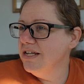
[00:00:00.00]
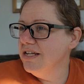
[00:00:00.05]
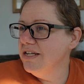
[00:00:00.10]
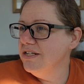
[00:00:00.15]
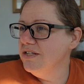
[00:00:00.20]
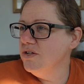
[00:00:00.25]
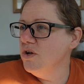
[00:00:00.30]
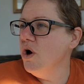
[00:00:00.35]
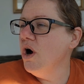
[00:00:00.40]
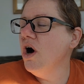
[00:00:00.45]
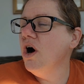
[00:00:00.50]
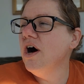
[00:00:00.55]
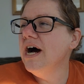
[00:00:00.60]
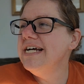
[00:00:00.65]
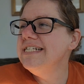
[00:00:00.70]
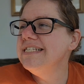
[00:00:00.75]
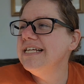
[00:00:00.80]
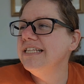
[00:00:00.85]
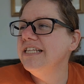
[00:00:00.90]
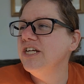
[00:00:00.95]
No, I
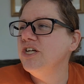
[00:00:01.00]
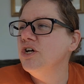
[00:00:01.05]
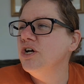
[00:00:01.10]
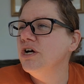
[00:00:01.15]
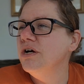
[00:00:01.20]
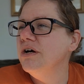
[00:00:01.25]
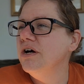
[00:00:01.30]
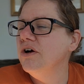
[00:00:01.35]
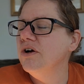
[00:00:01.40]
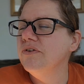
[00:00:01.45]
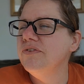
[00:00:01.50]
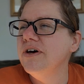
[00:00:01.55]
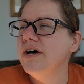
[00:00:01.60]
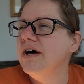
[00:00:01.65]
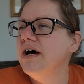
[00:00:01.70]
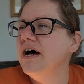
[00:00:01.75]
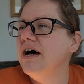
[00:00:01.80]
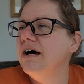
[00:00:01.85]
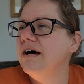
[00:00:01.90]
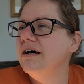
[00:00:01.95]
said the Euro, or
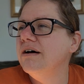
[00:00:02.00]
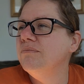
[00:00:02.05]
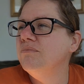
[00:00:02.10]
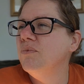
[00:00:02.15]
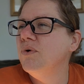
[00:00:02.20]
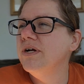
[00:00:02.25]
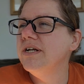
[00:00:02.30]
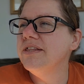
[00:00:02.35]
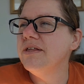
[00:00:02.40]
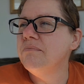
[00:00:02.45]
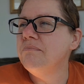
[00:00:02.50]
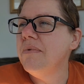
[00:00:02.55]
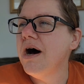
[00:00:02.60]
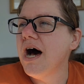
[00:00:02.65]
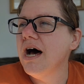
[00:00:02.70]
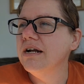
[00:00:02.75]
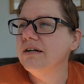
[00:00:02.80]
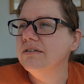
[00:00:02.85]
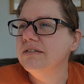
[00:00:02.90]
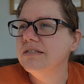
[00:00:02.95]
the one of the
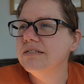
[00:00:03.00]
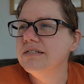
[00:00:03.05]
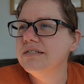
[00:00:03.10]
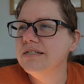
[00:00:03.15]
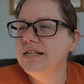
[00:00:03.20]
models